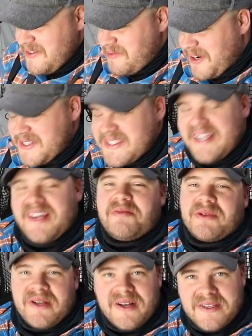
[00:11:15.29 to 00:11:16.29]
But I set up
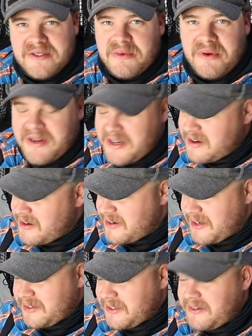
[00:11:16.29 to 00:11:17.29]
in here because we were here
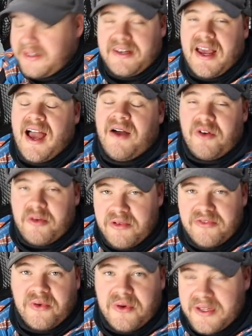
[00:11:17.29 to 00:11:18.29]
literally an hour
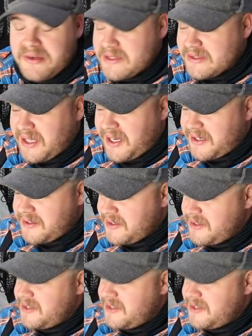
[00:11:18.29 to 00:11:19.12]
before there was light,